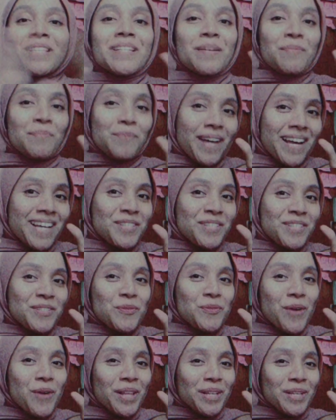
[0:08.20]
What's up,
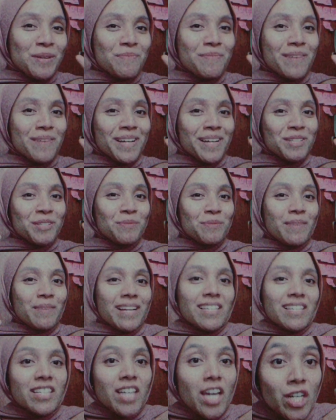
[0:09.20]
guys? Welcome back to
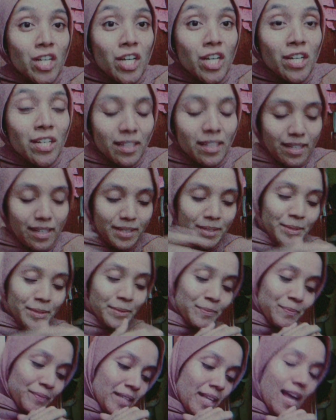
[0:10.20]
my channel.
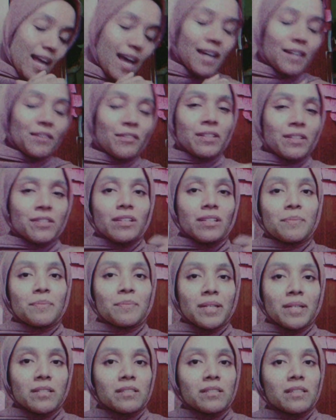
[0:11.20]
I know it's
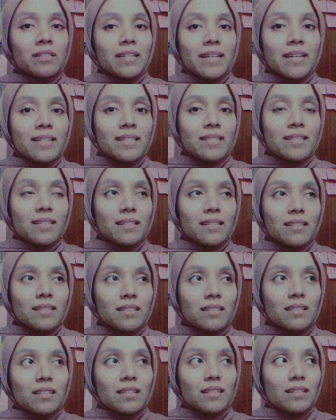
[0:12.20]
only been 3 days
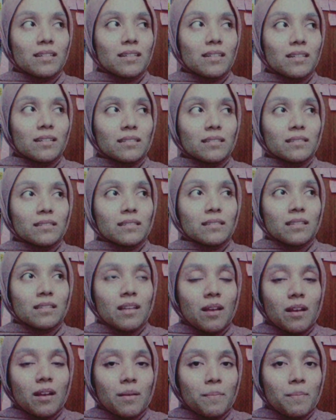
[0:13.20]
since the
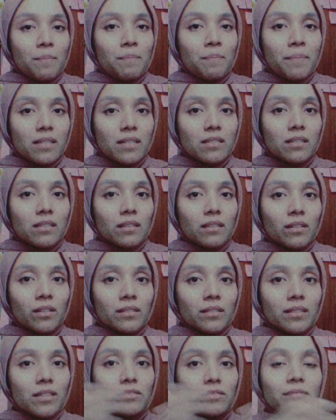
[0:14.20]
partial
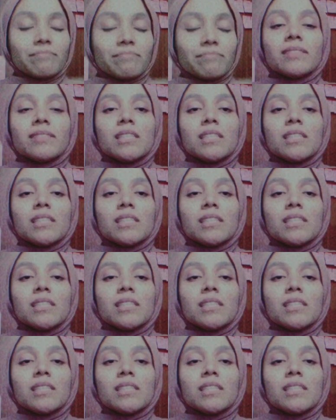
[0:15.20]
lockdown.